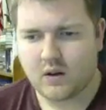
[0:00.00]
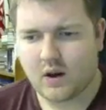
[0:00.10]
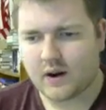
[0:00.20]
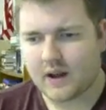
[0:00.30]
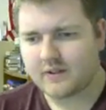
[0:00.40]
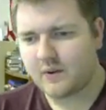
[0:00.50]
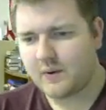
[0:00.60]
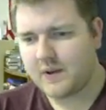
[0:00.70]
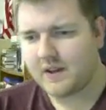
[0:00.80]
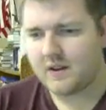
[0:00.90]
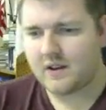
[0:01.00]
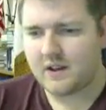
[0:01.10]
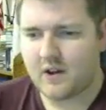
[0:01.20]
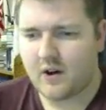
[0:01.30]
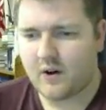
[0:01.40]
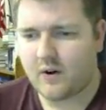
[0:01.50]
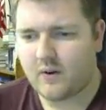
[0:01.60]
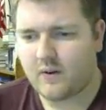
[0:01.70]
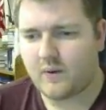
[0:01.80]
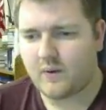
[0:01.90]
Alright, so we can
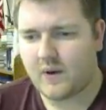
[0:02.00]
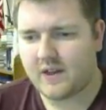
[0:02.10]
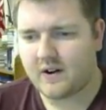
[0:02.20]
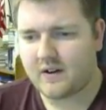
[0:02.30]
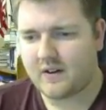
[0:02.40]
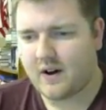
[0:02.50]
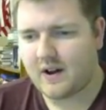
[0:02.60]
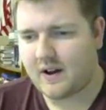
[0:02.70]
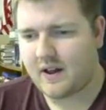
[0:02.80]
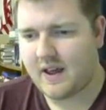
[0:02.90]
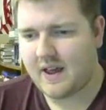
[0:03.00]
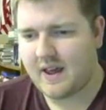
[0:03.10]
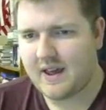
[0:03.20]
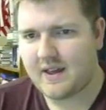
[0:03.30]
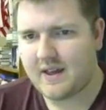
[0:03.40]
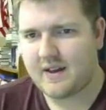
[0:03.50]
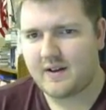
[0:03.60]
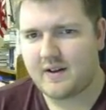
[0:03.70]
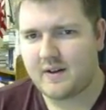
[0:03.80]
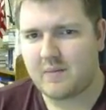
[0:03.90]
know whether or not a
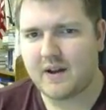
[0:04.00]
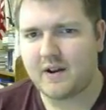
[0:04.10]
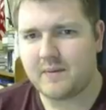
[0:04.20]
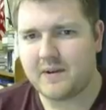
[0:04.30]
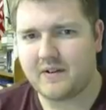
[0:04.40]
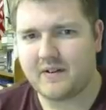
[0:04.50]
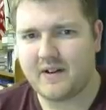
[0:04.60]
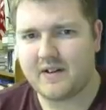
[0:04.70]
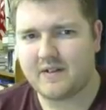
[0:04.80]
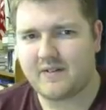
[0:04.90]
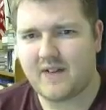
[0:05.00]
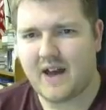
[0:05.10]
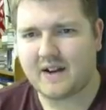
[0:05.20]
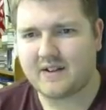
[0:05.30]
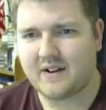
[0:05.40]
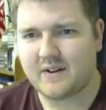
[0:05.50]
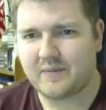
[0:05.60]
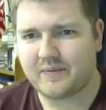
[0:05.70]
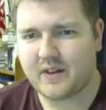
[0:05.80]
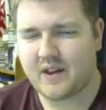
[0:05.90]
binomial is a factor
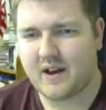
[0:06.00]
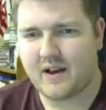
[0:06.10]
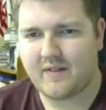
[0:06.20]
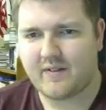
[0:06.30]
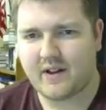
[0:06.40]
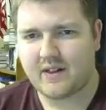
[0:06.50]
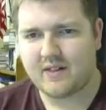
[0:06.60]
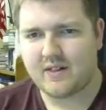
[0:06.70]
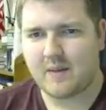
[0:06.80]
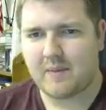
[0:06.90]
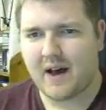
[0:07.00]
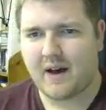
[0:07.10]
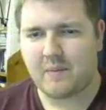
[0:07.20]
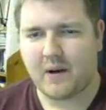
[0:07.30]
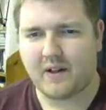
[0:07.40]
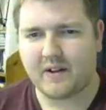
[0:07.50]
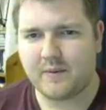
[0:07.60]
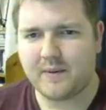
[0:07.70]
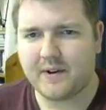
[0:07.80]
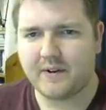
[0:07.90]
of a
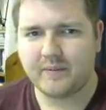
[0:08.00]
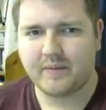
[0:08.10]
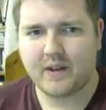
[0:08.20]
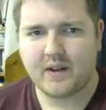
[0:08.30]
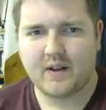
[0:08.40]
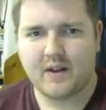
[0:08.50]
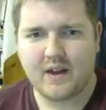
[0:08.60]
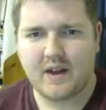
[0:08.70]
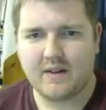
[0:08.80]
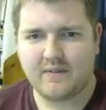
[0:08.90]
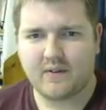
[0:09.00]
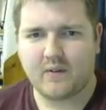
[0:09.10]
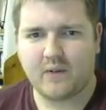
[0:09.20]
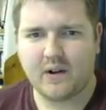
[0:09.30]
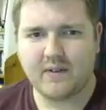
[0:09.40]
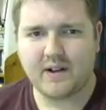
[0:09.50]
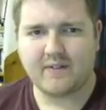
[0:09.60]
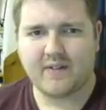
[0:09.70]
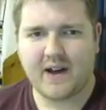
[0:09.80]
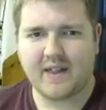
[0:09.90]
polynomial if when we
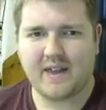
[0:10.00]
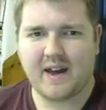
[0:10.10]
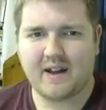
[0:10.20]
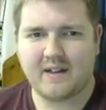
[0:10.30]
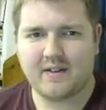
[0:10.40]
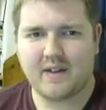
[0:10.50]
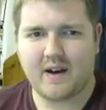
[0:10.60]
divide that